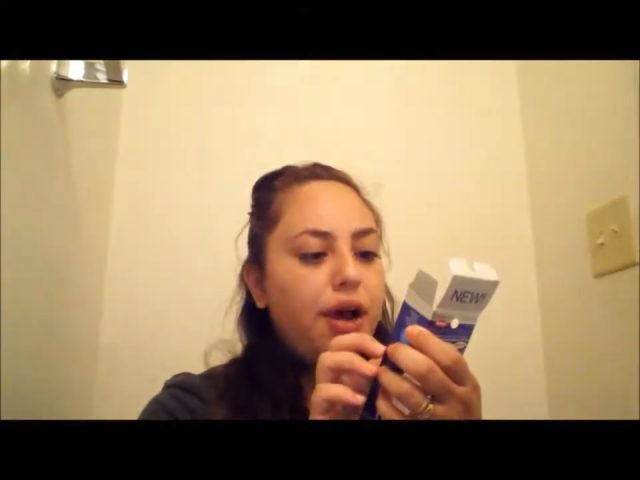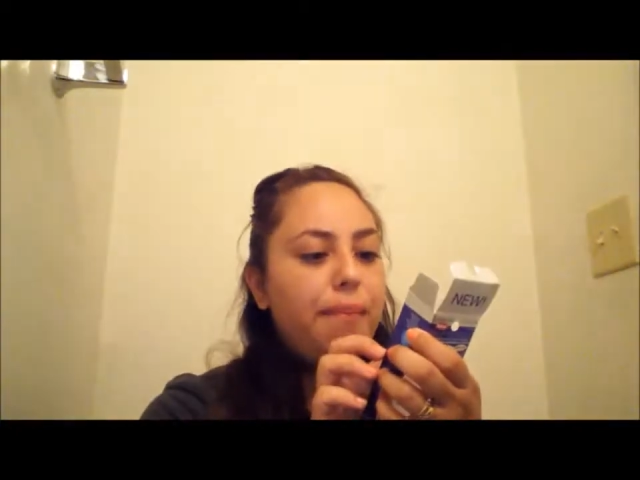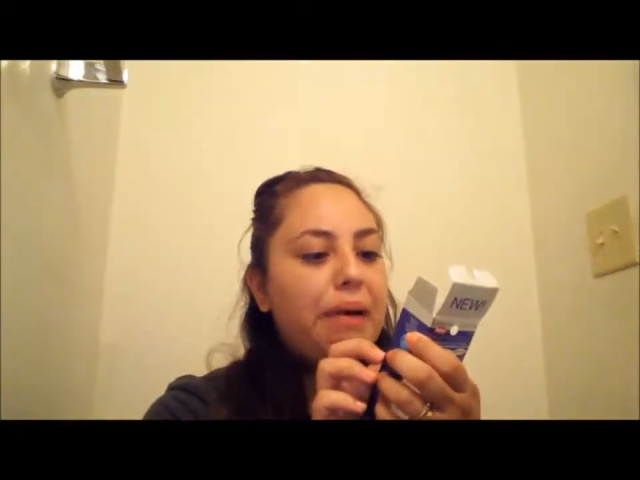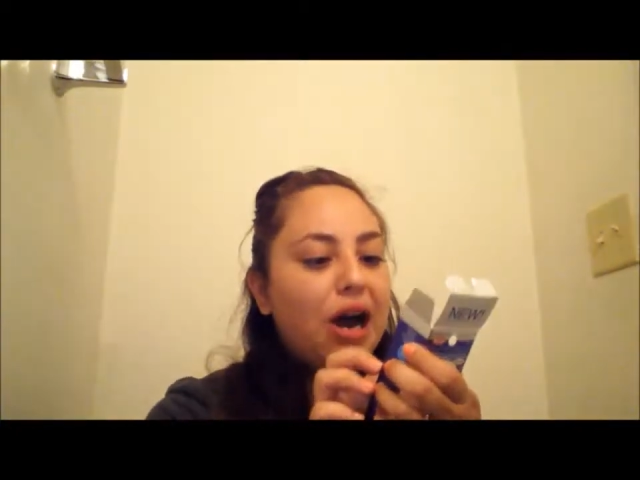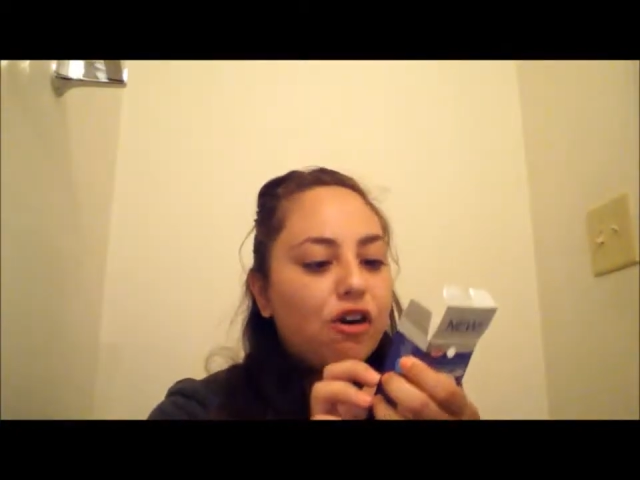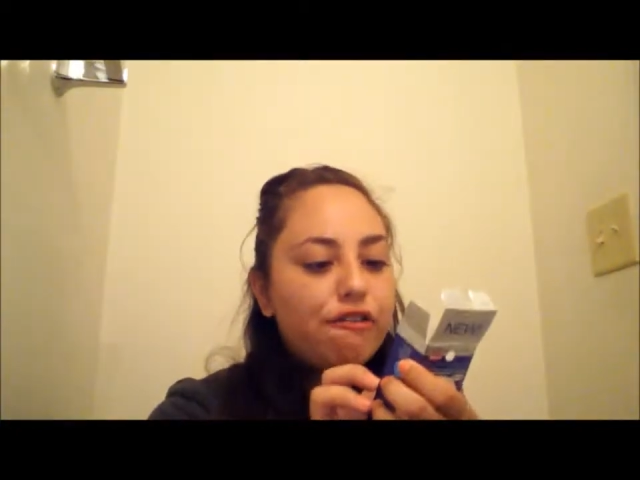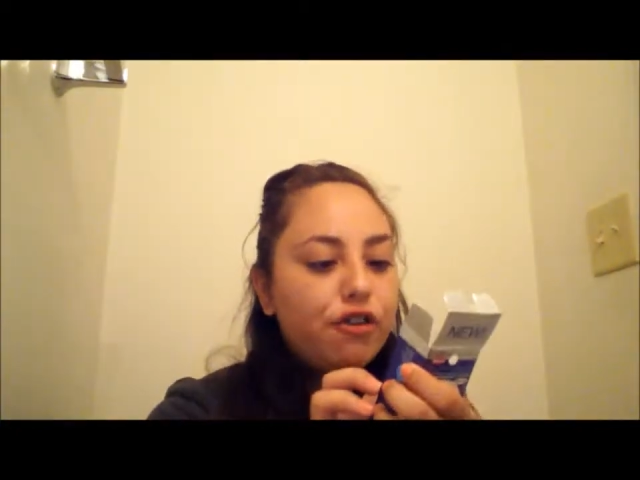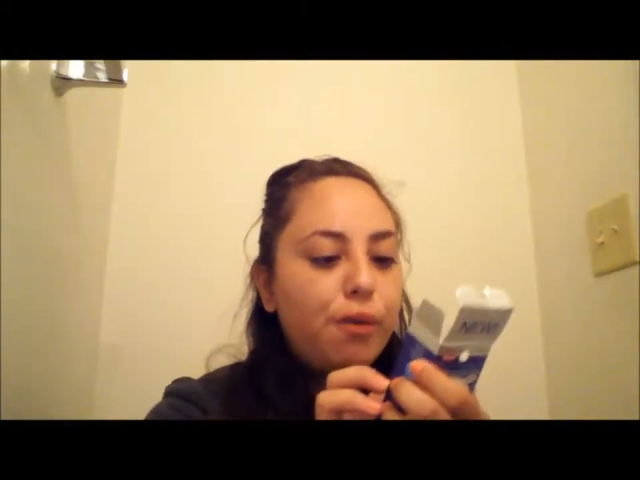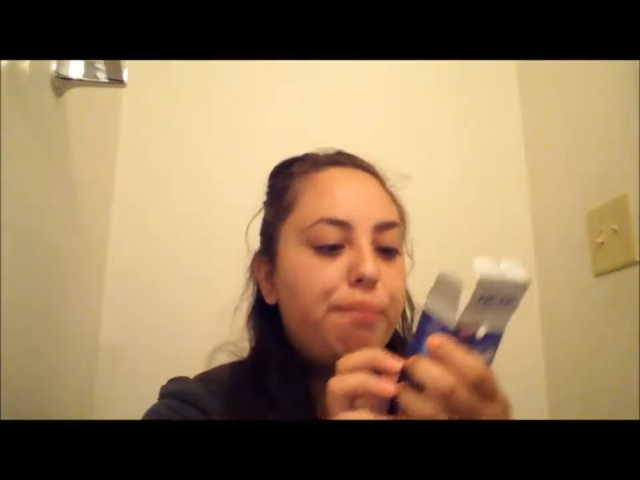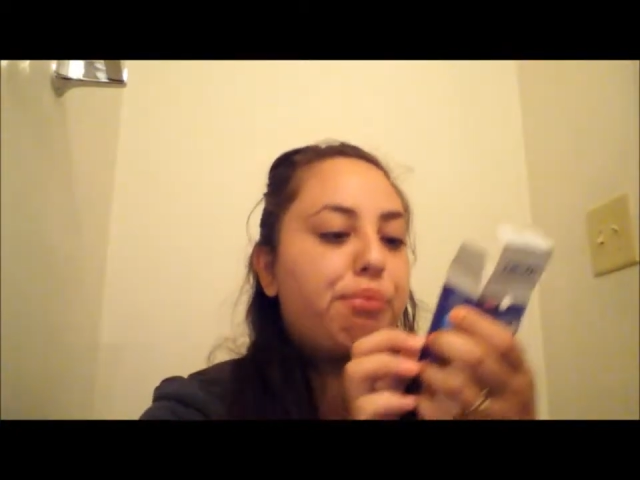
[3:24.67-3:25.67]

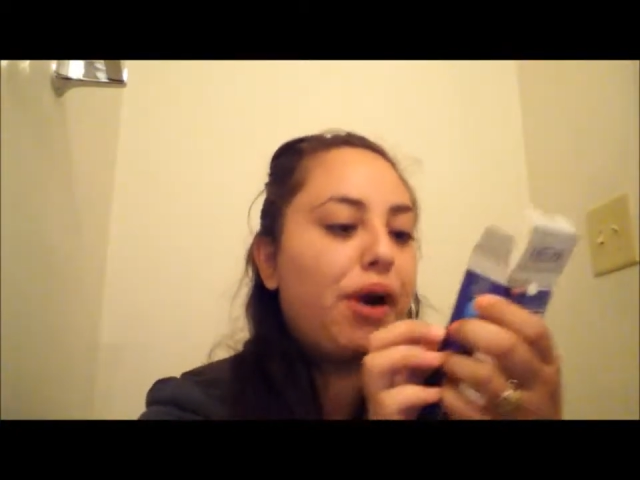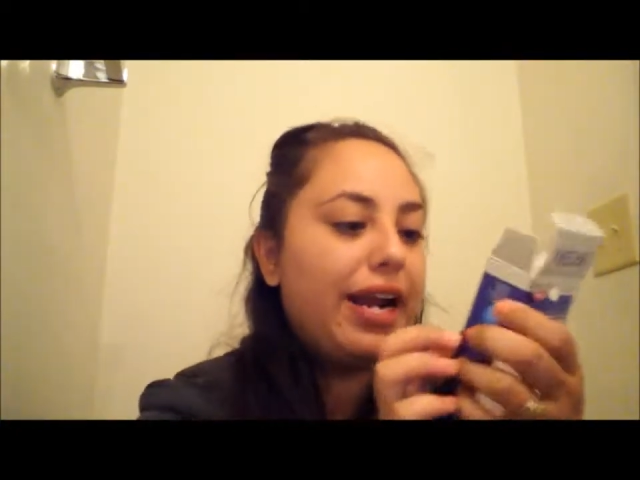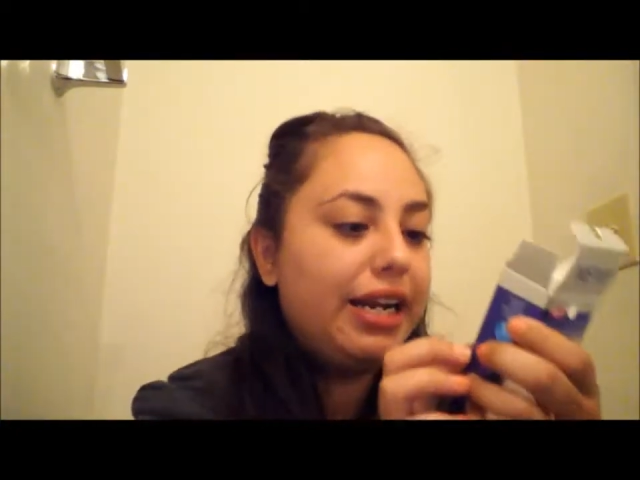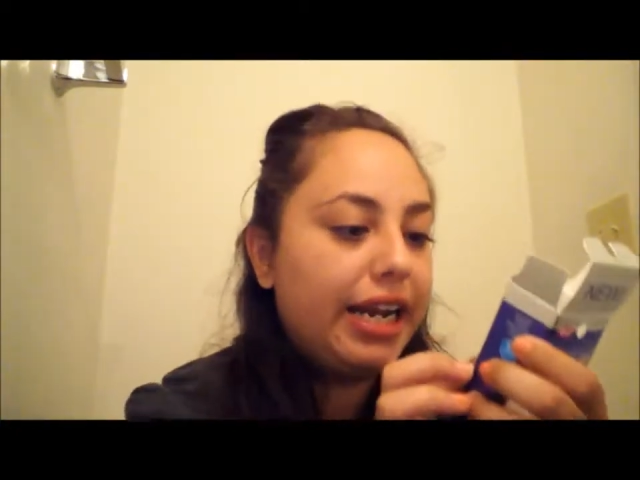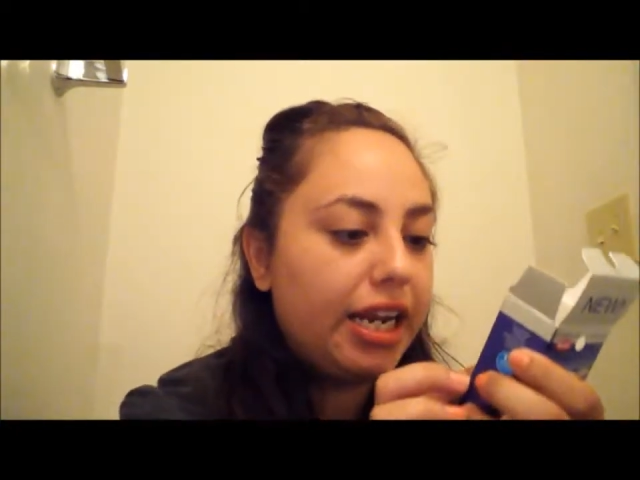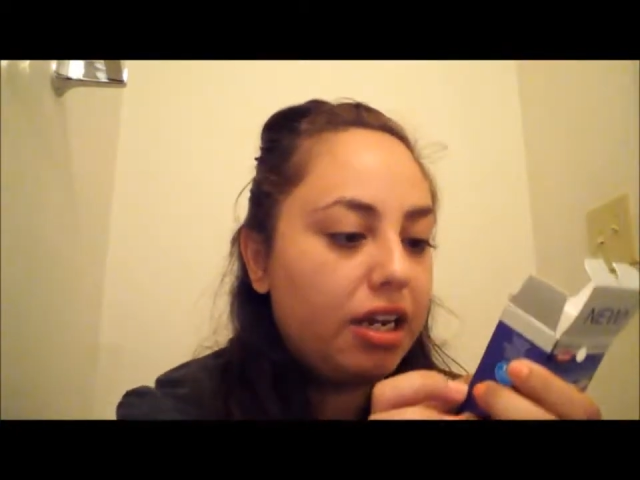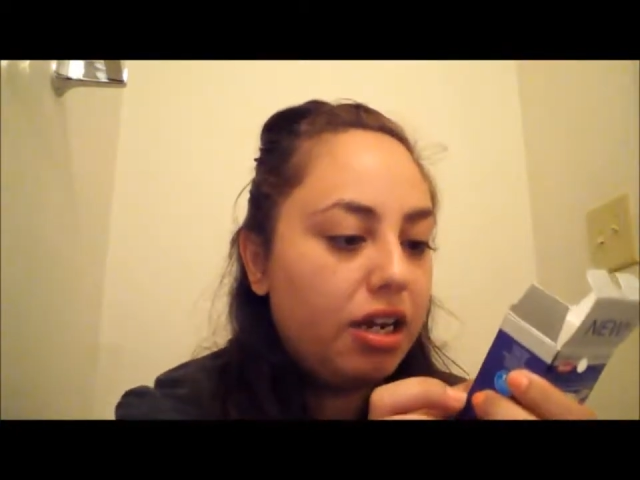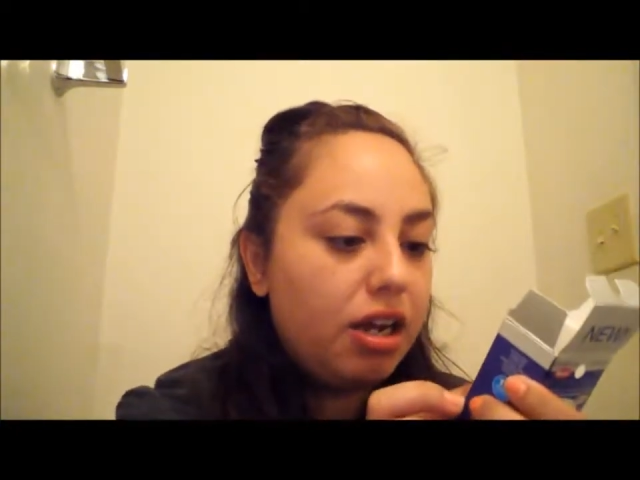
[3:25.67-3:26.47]
Powerful brightening